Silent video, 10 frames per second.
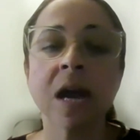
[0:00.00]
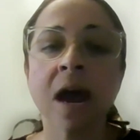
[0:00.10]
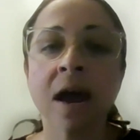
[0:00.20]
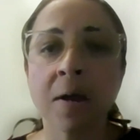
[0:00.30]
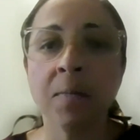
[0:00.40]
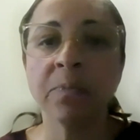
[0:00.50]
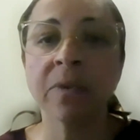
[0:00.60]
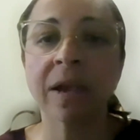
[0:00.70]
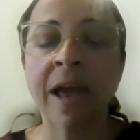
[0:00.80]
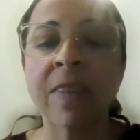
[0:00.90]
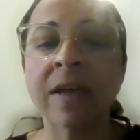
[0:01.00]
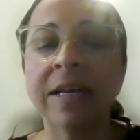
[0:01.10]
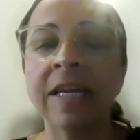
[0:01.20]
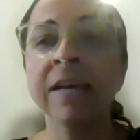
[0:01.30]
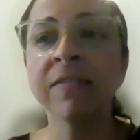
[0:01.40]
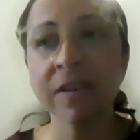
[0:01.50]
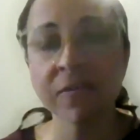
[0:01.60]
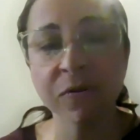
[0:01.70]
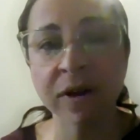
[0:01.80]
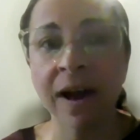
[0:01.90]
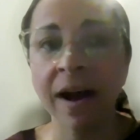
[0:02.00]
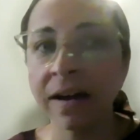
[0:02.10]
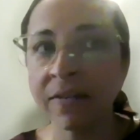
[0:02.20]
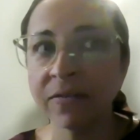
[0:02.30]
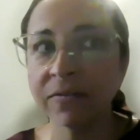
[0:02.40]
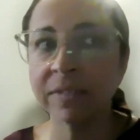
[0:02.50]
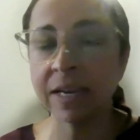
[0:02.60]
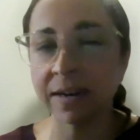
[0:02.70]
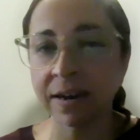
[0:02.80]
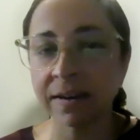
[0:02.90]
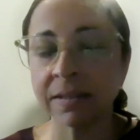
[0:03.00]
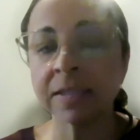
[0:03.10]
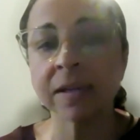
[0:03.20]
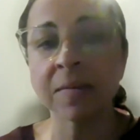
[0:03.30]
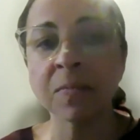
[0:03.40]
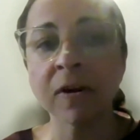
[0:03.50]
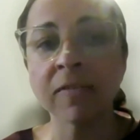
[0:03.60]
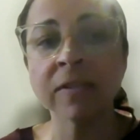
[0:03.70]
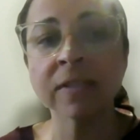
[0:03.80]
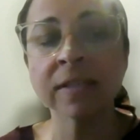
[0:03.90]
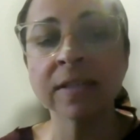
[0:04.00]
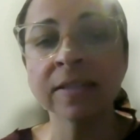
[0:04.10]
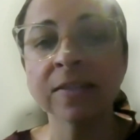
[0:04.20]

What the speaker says: And then even if we have data in some provinces,